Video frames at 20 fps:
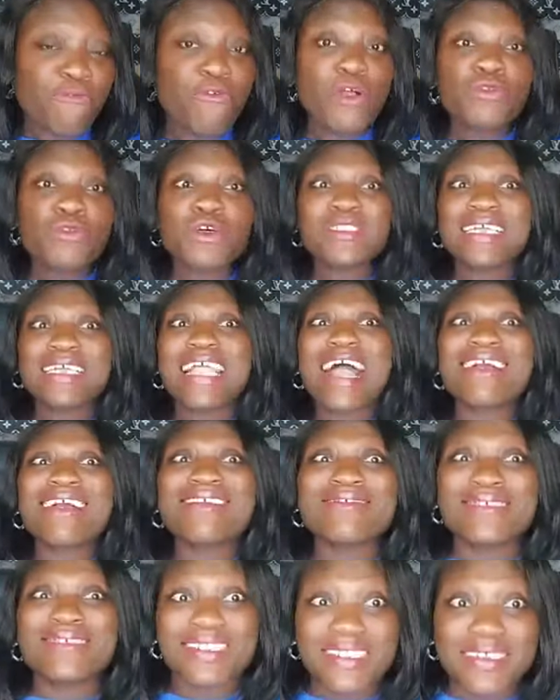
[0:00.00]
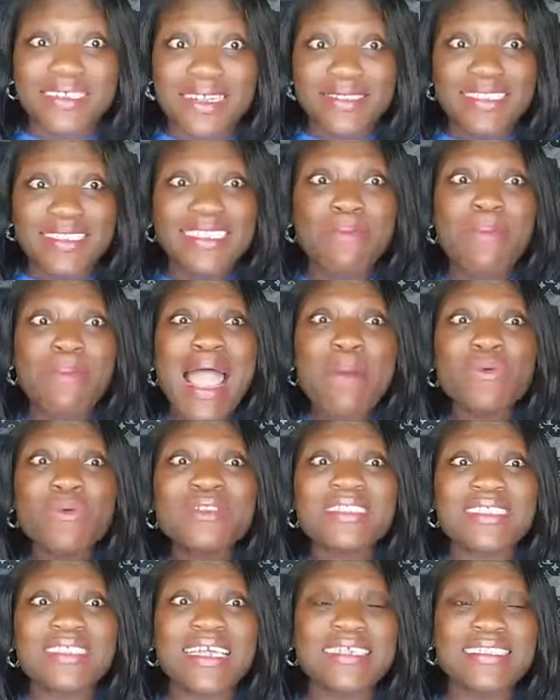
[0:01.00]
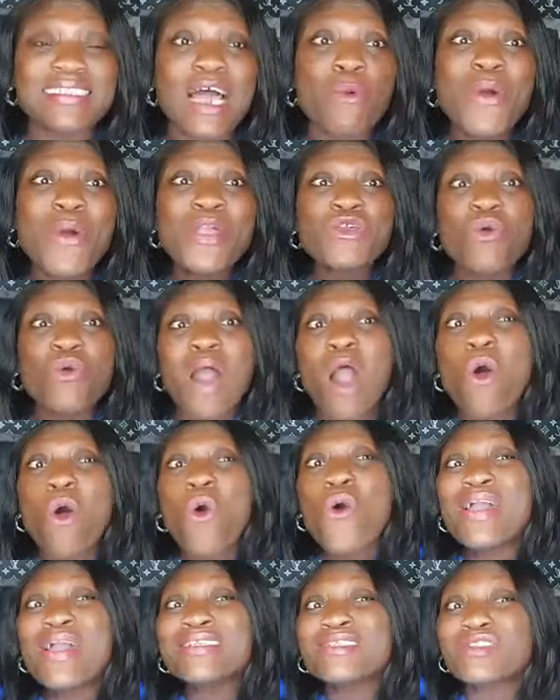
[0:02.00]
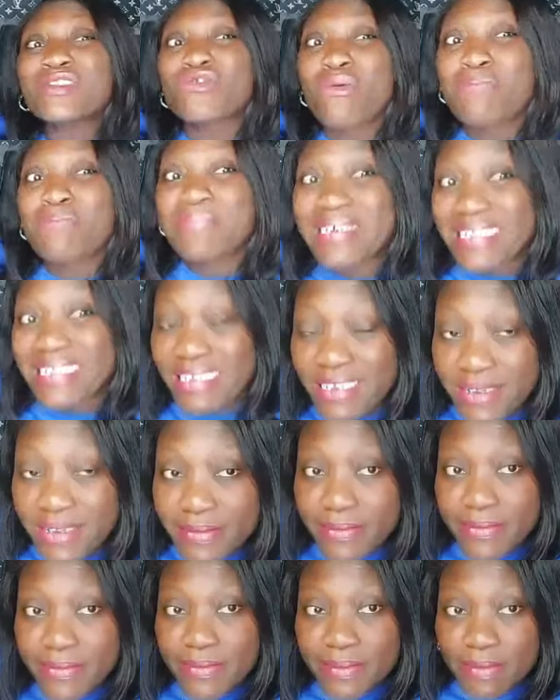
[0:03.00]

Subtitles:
For those that are Christians, the Bible says that when you are owing somebody,